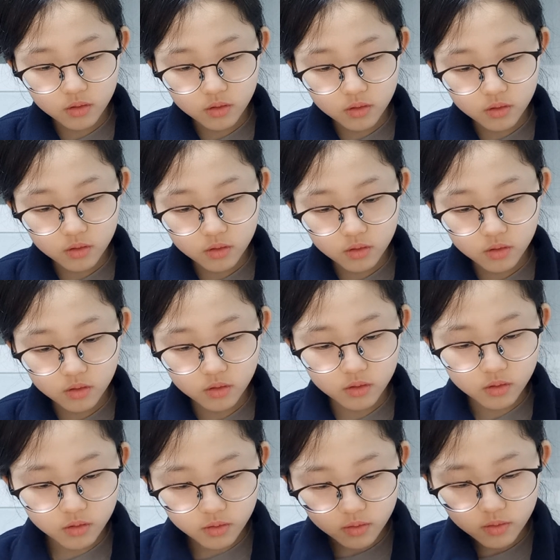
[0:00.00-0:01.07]

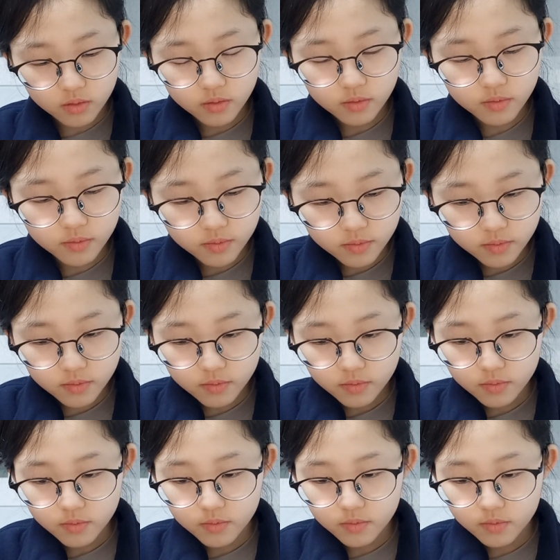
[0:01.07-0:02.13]

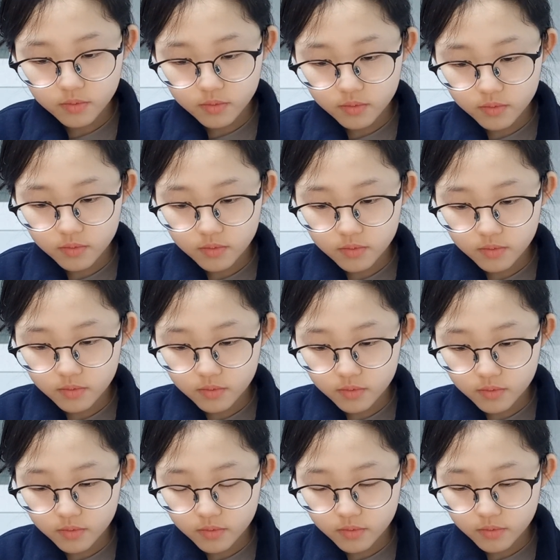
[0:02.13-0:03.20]

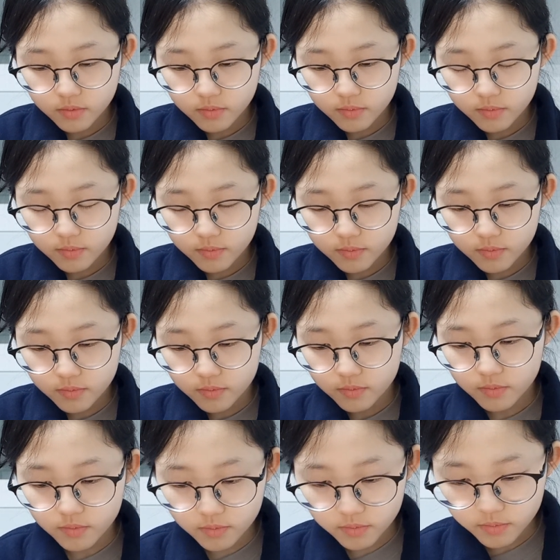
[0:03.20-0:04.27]

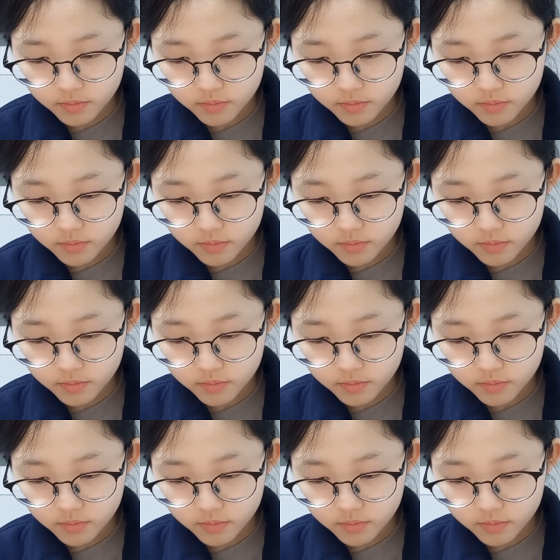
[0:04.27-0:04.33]
(silence)